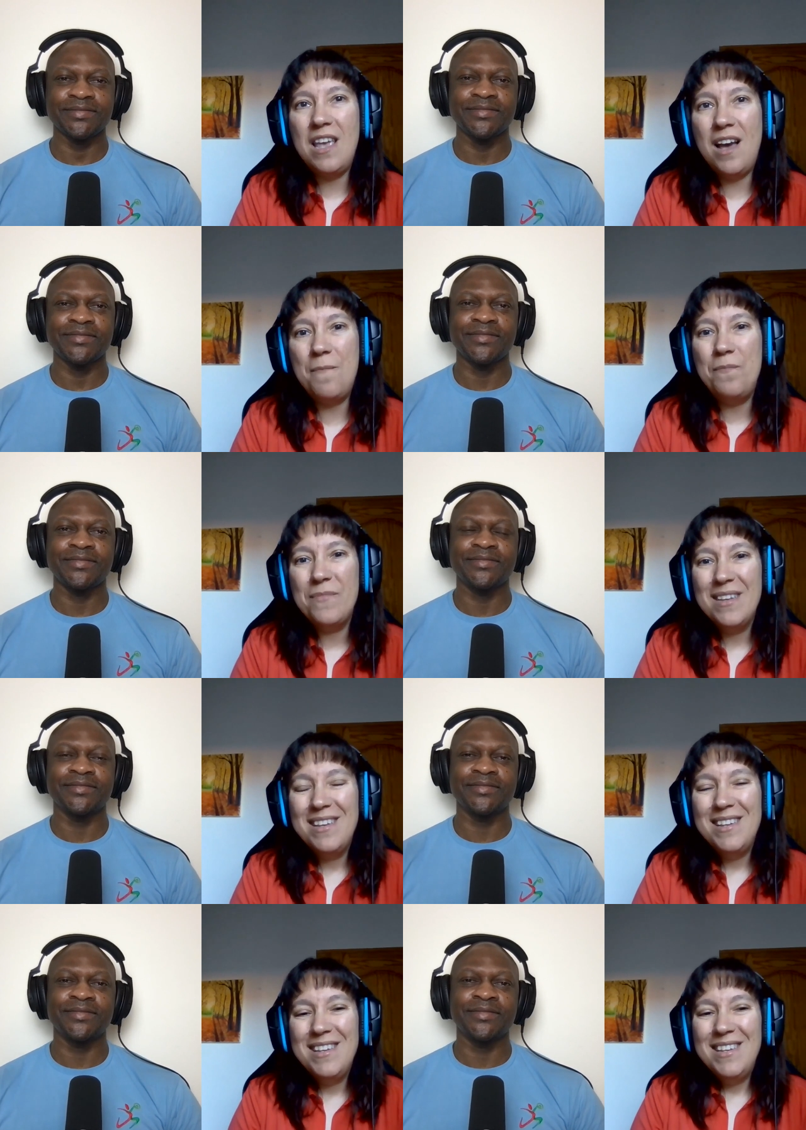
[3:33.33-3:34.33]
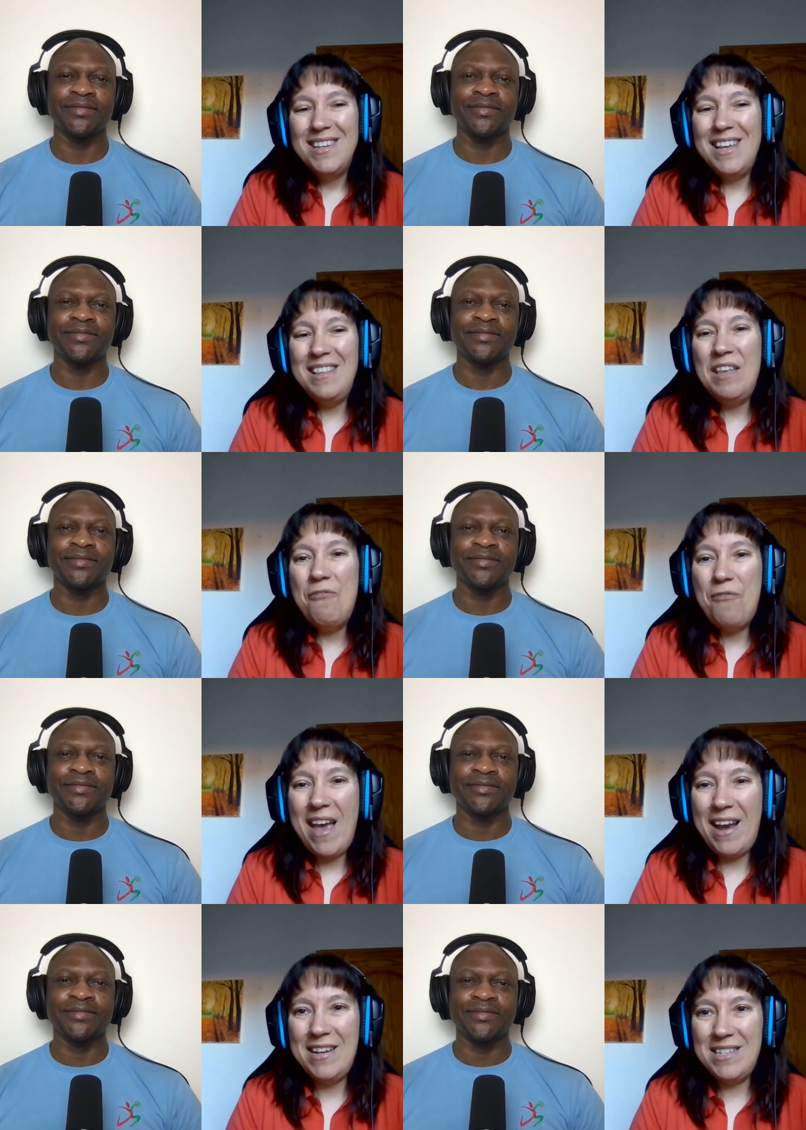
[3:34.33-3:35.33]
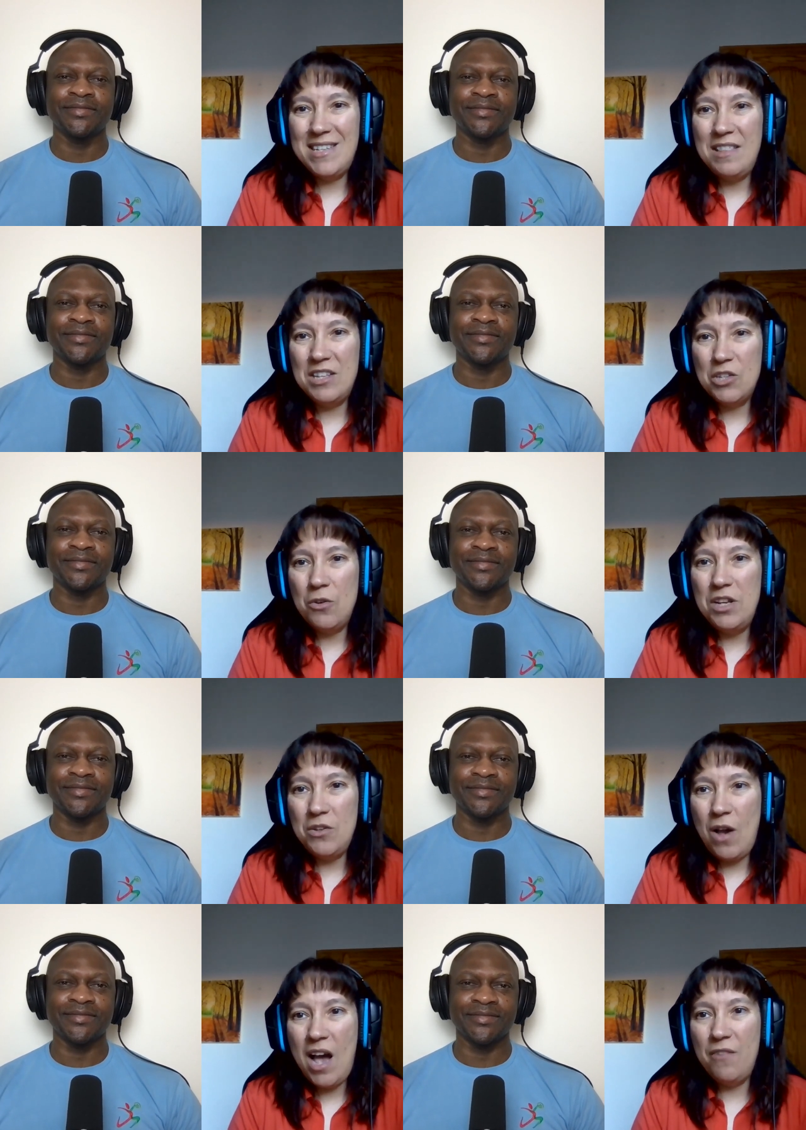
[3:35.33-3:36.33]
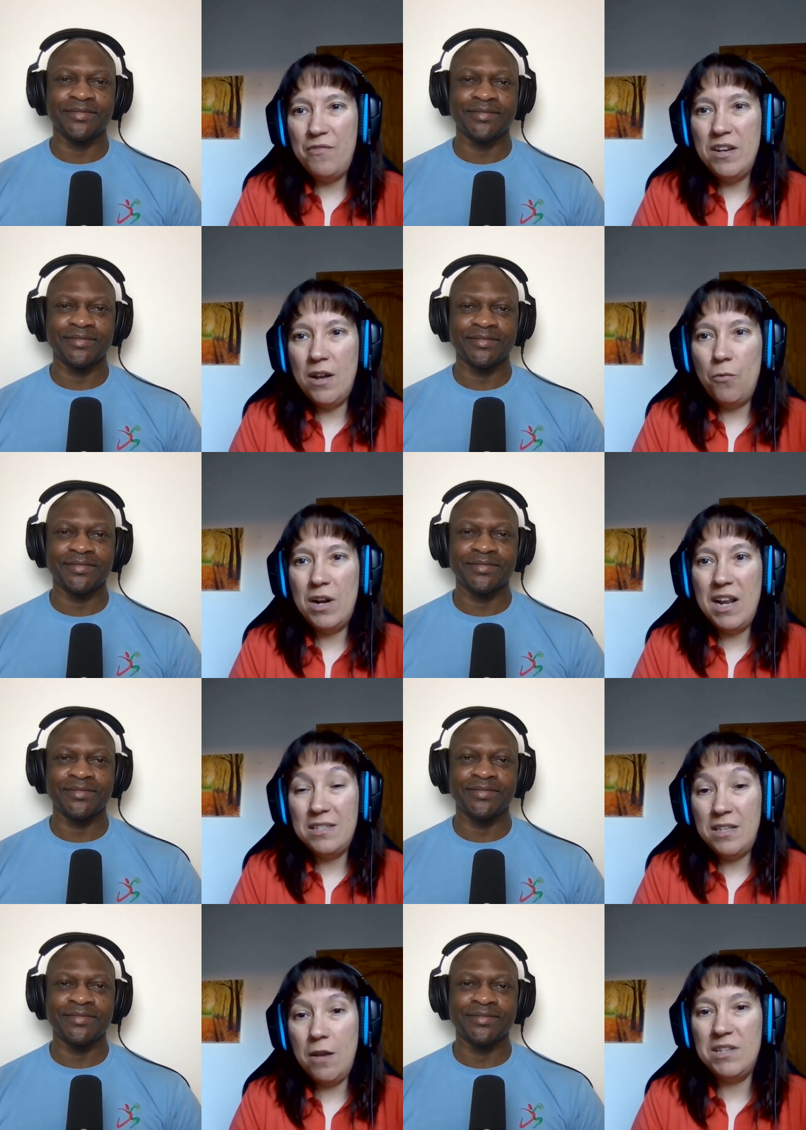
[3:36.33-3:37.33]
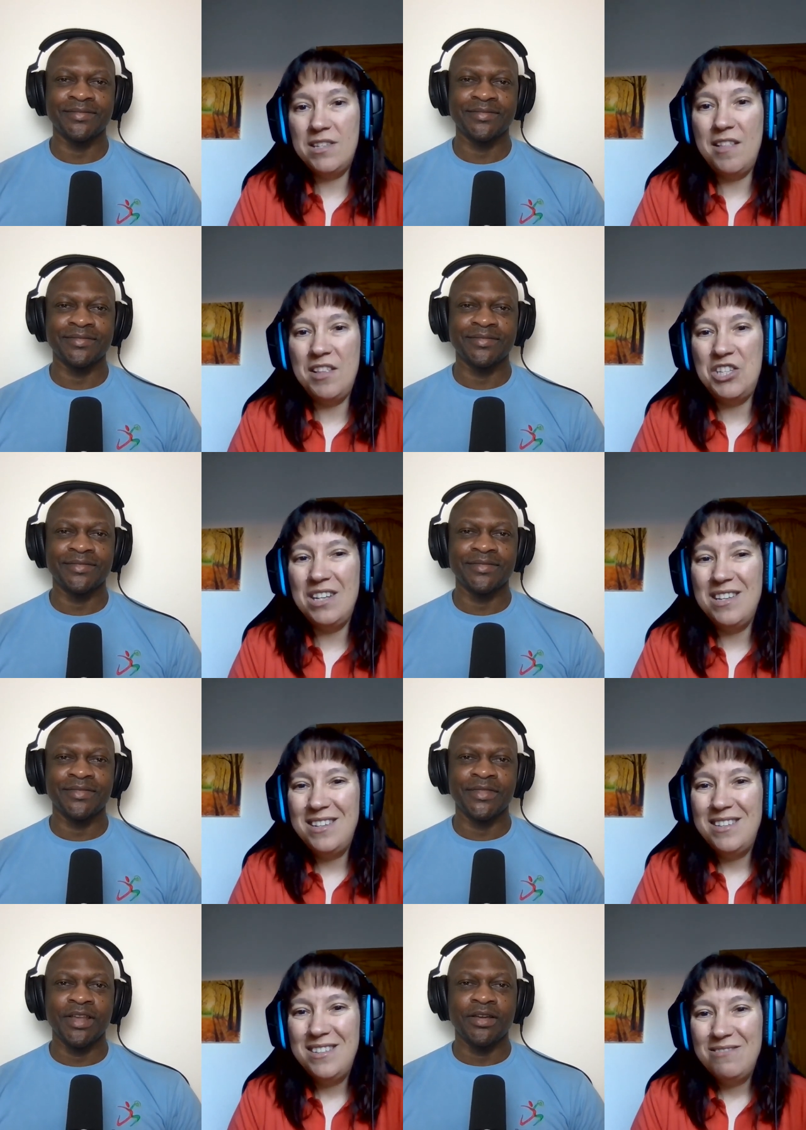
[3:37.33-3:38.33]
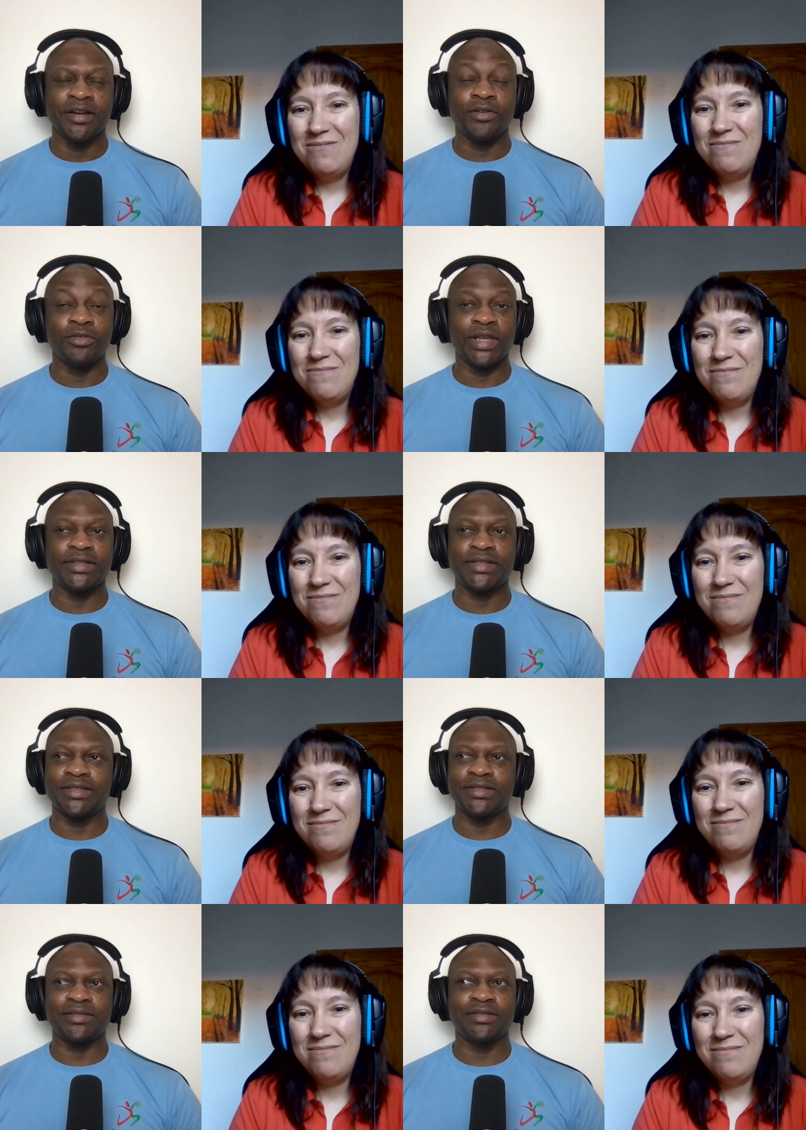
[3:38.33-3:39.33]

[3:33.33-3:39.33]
Speaker 1: um the effects that is going to have in our seo strategy
Speaker 2: oh, it's